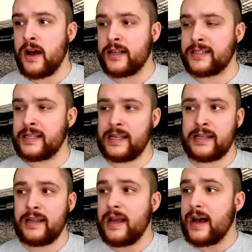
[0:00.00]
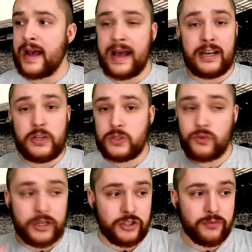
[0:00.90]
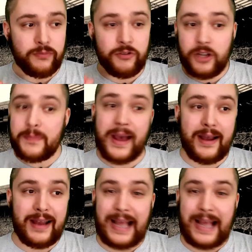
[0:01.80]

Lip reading: scene, I had to use the restroom really bad.